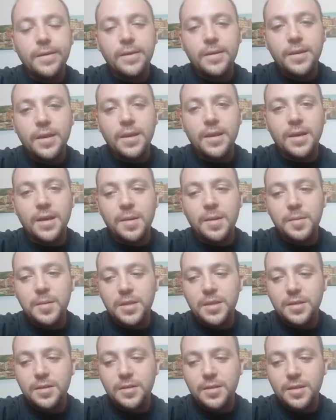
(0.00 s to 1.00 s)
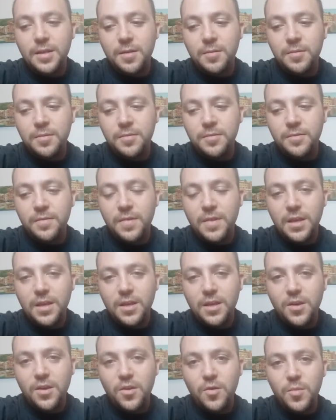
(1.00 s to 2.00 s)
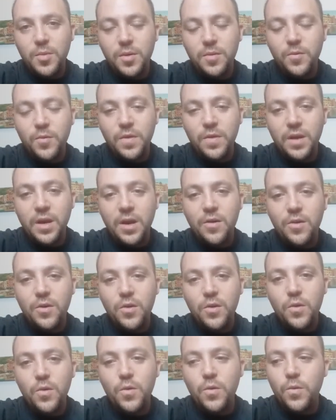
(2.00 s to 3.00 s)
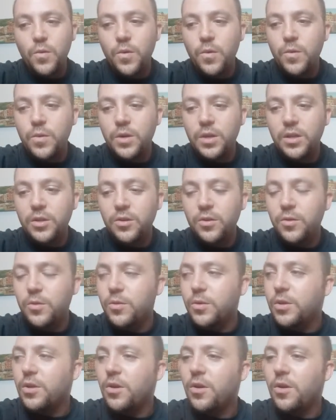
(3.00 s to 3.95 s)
Yeah, I mean, thank you. But without you, what would I do?